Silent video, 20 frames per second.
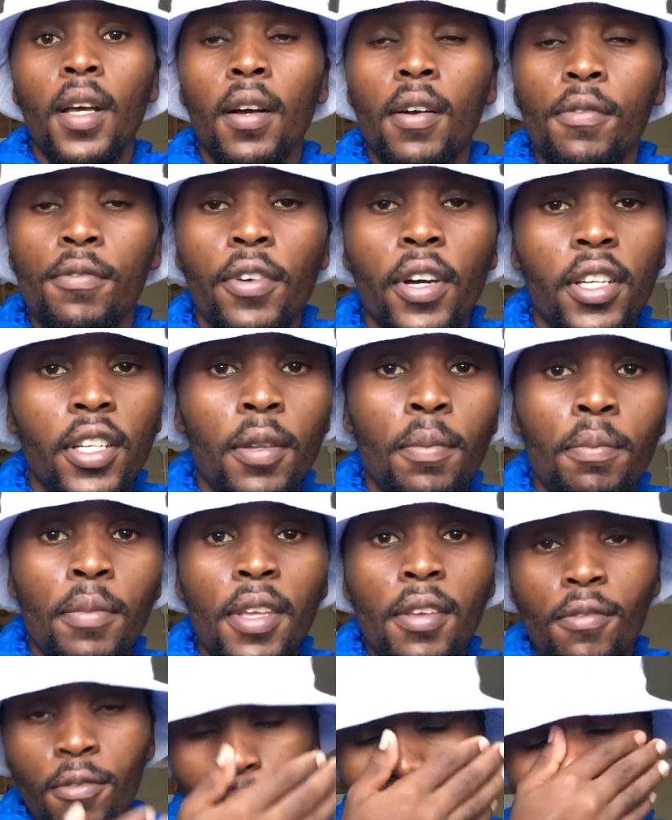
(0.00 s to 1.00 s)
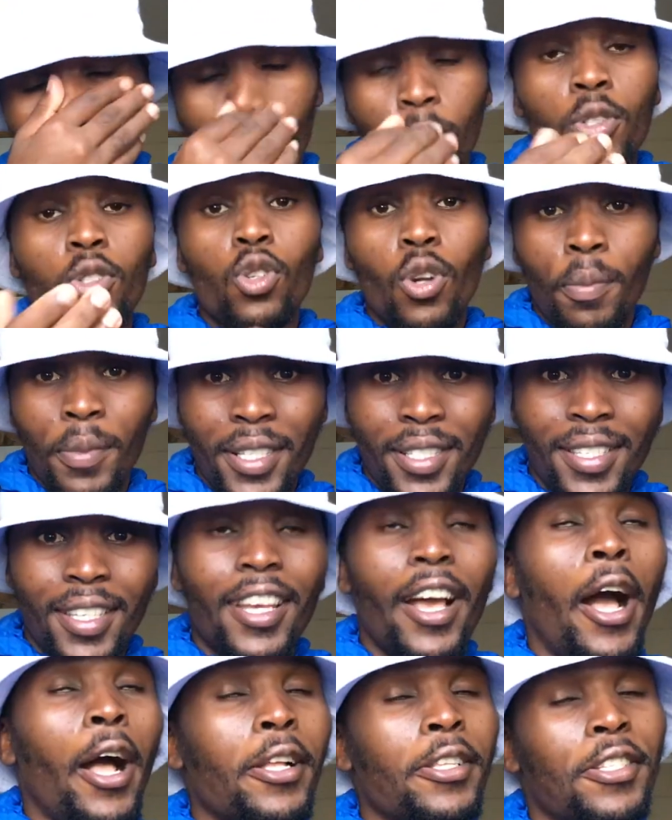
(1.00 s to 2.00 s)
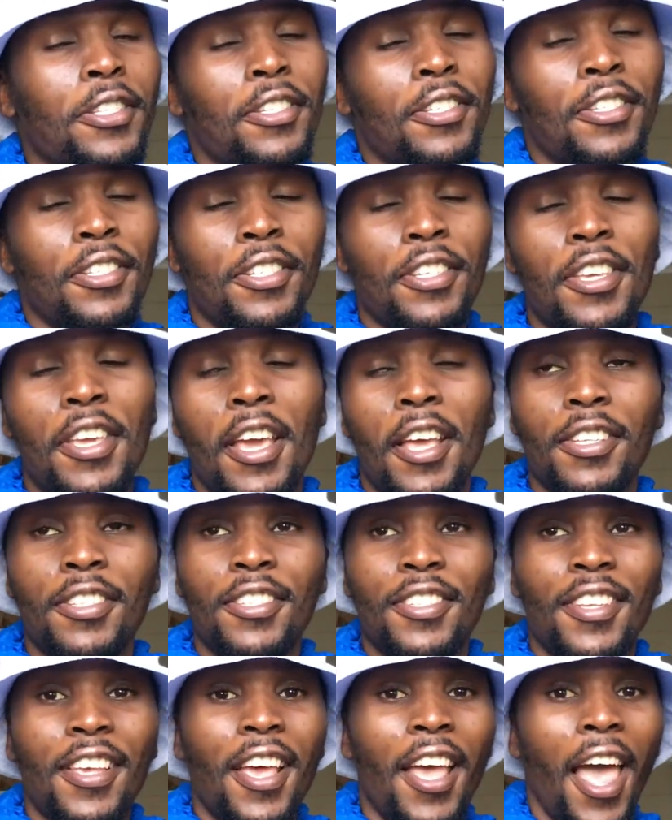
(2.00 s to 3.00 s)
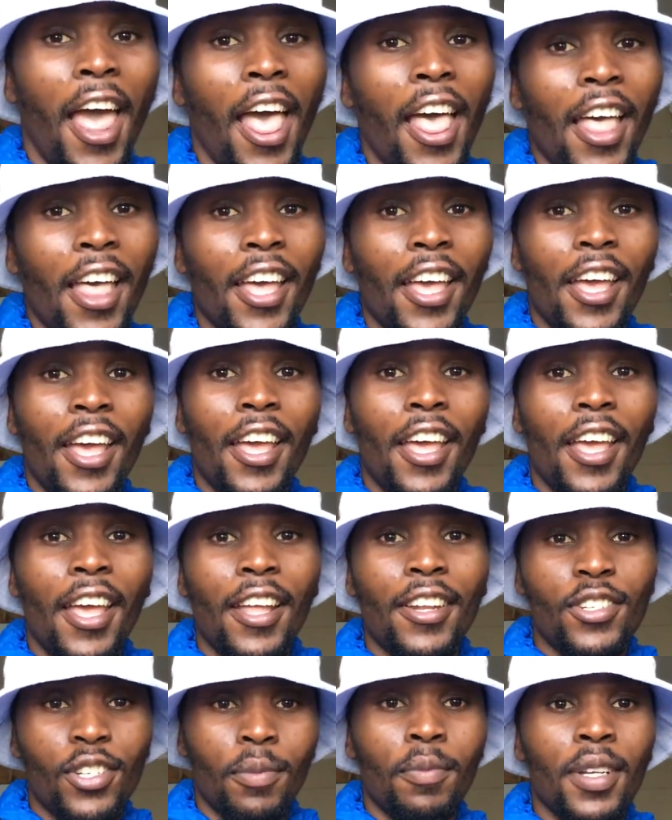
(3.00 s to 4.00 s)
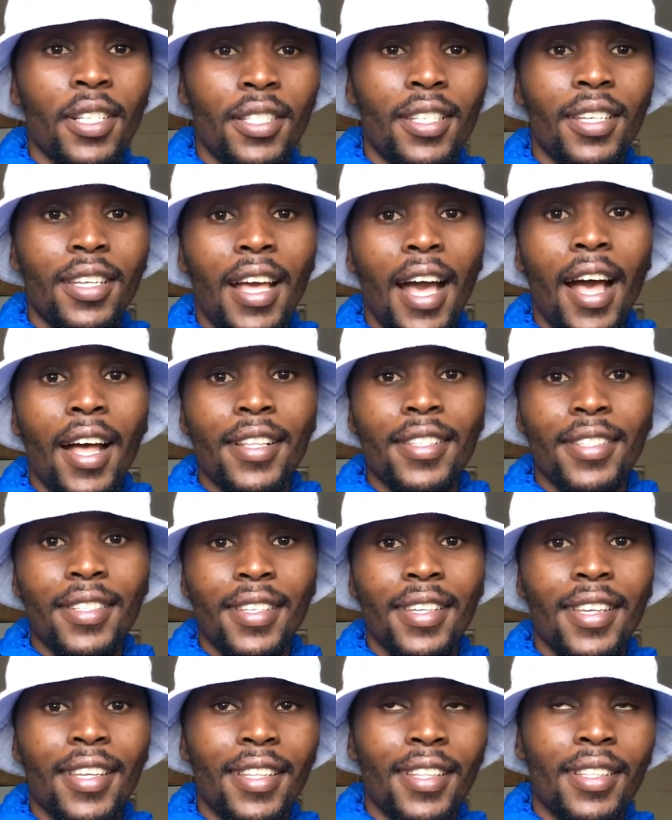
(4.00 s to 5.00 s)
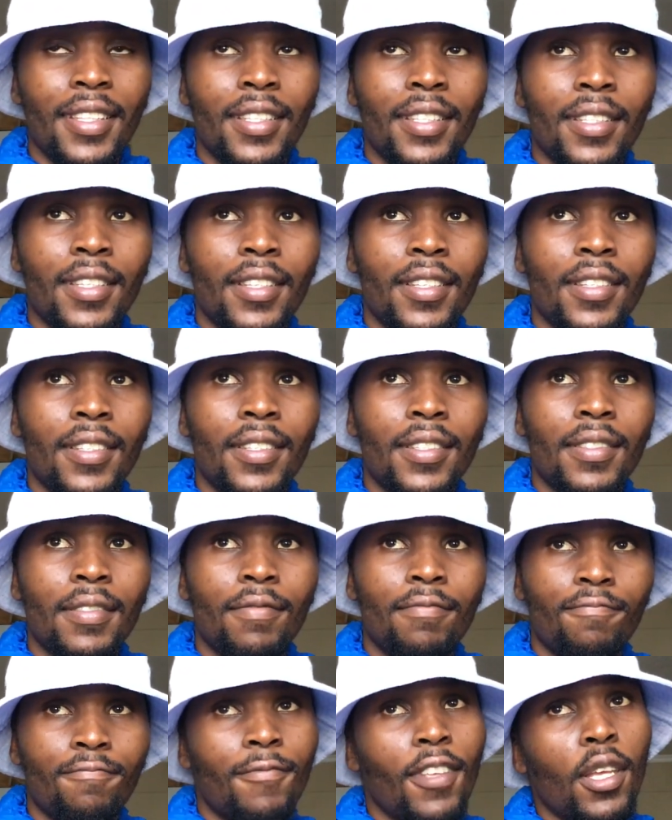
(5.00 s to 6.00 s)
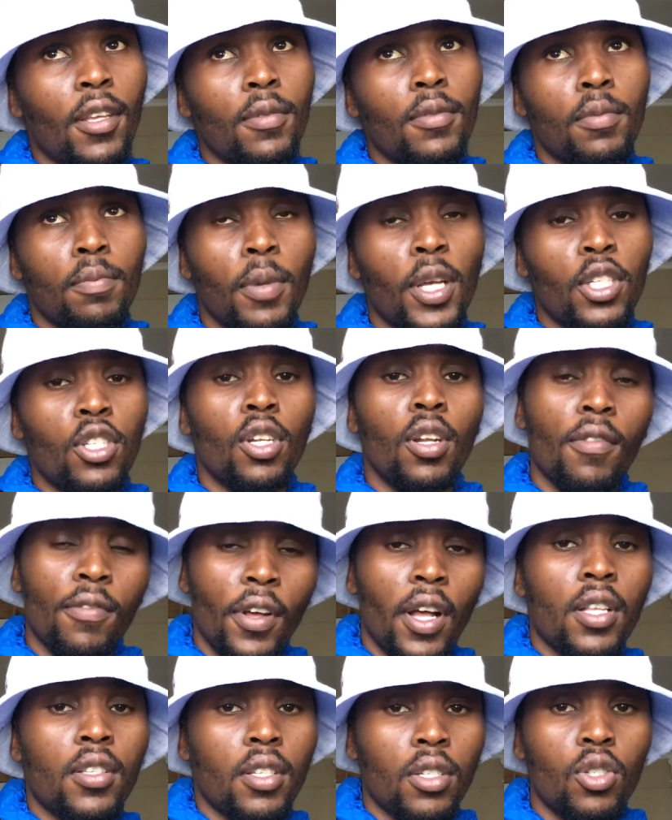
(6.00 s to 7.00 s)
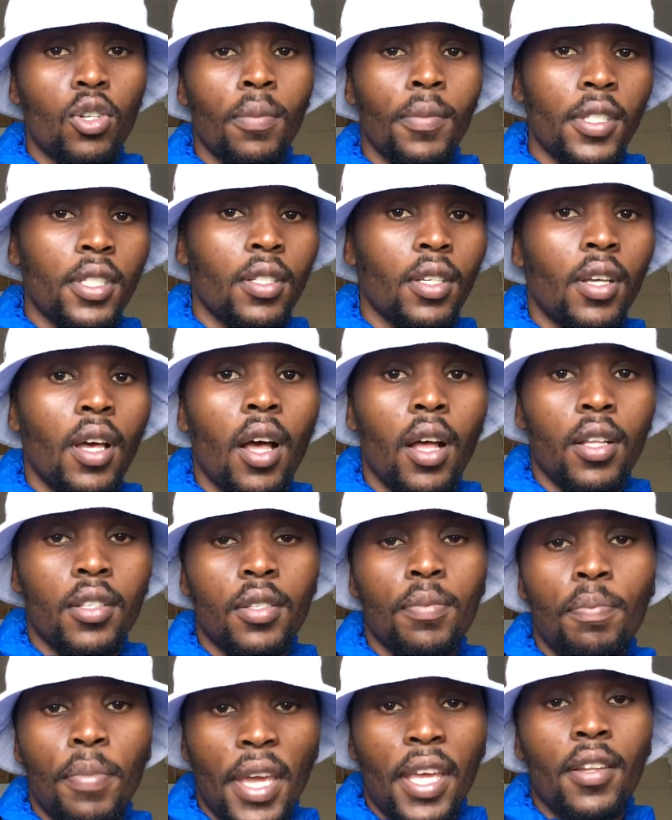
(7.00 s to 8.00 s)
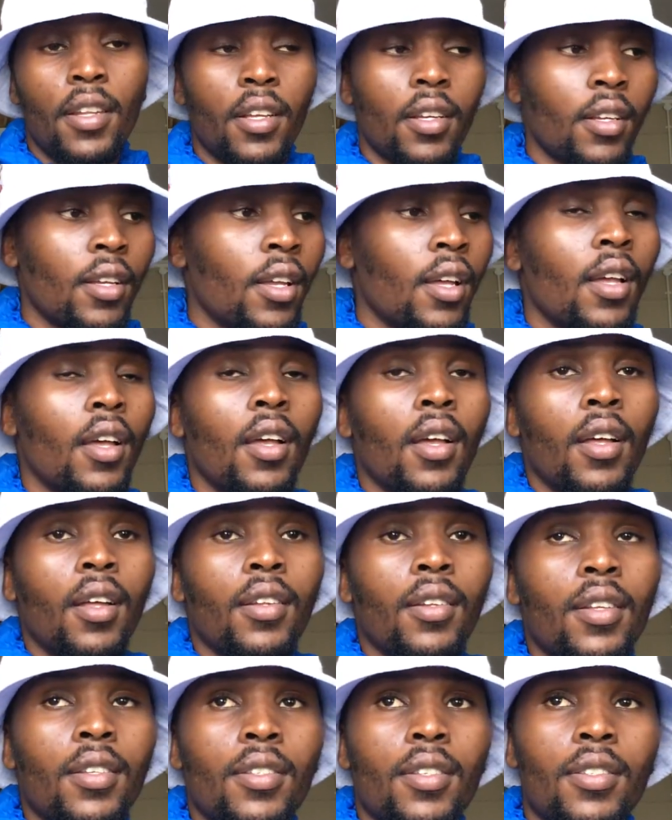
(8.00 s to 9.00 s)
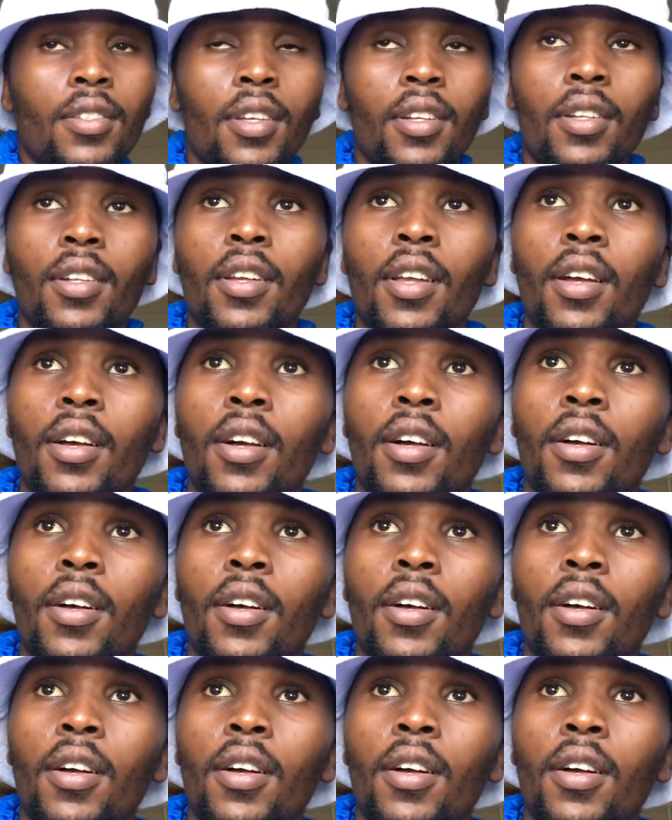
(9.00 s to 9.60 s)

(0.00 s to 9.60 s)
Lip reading: funding me for dramatic arts. Yes, dramatic arts in, yes, Bachelor of Arts in Dramatic Arts, BADA, necessarily.